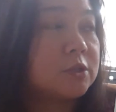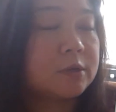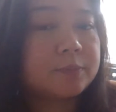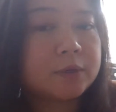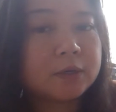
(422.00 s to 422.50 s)

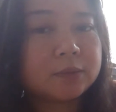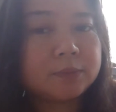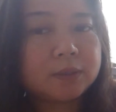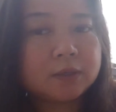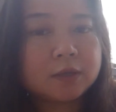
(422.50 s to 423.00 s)
light behind
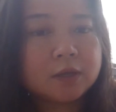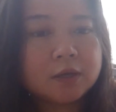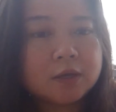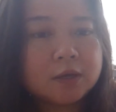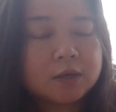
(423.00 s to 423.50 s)
me.
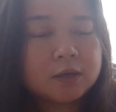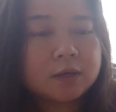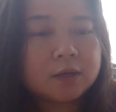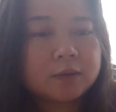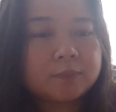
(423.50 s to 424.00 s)

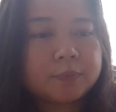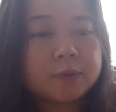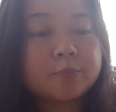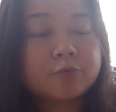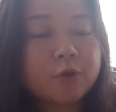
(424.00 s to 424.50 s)
But
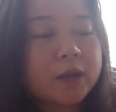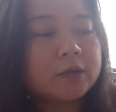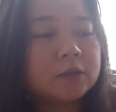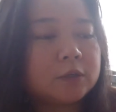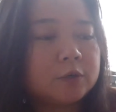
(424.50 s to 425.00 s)
the
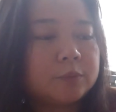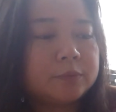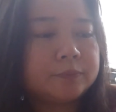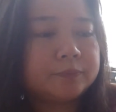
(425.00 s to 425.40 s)
parietal lobe,